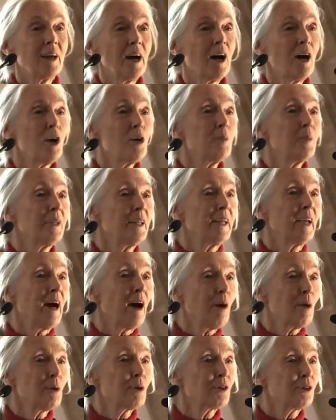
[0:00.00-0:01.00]
How many
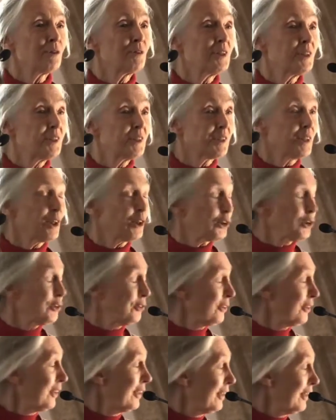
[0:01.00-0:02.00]
hours of
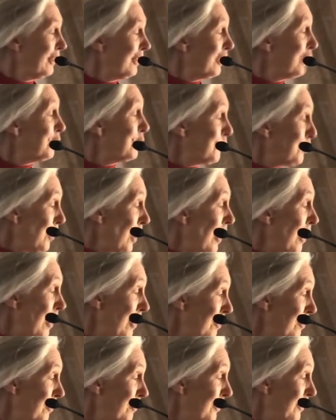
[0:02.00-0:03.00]
discussion did you
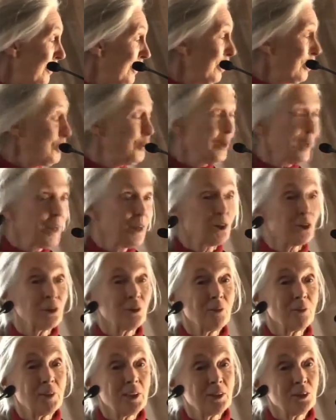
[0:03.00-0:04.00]
have in the
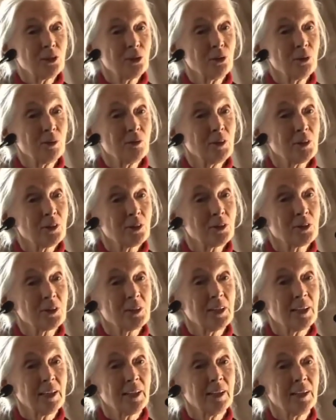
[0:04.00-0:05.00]
creation of this
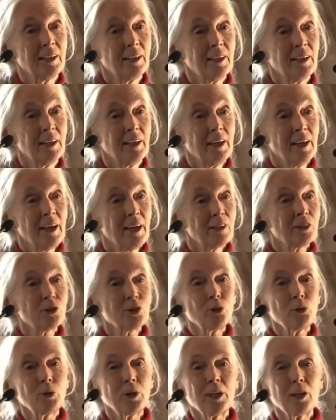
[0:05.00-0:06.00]
university? And
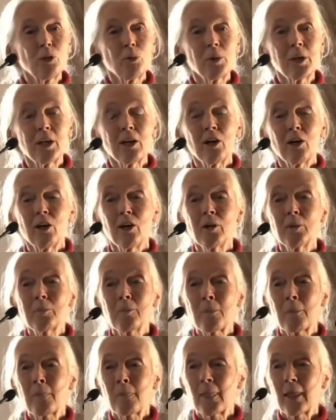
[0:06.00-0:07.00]
so here we are,
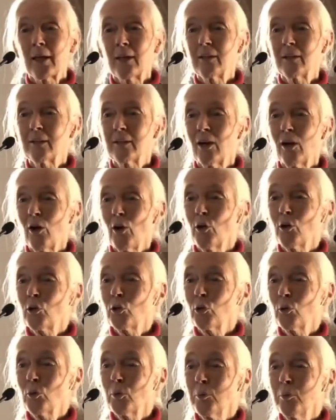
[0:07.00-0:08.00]

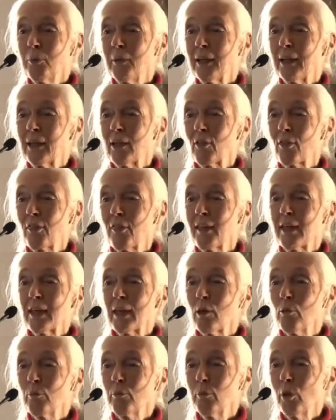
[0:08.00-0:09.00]
arguably
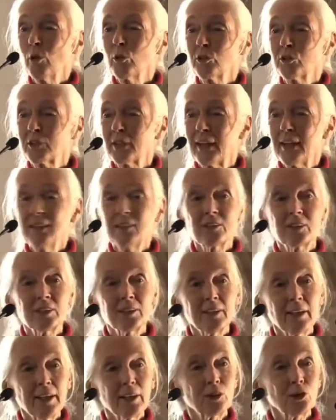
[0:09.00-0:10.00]
the most
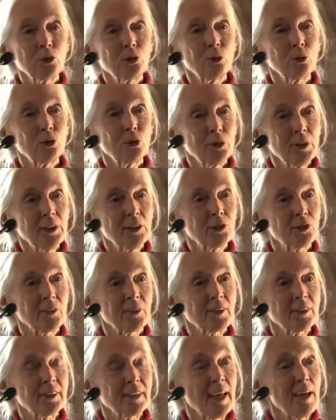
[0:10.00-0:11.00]
intellectual creature
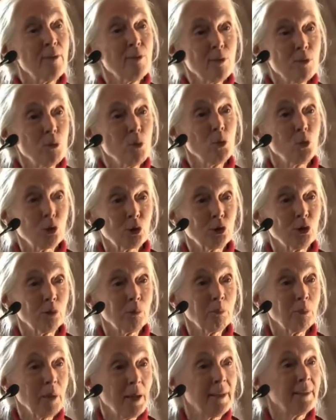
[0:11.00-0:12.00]
that's ever walked
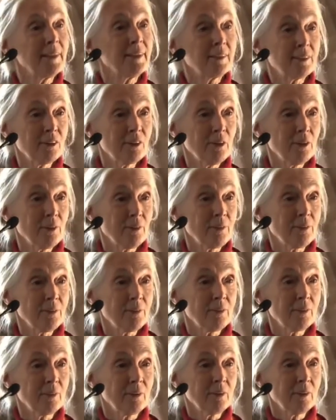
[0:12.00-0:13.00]
on planet
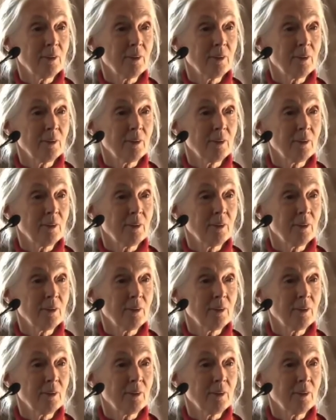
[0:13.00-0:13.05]
Earth.